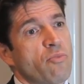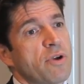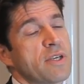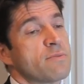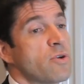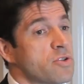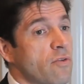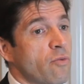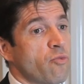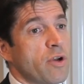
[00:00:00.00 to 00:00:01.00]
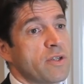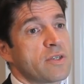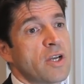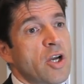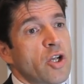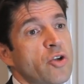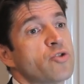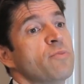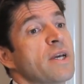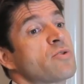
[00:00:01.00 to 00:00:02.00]
brings most of the brands
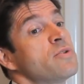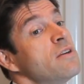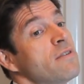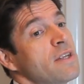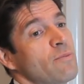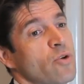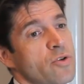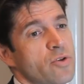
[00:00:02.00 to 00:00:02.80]
not to be exclusive anymore.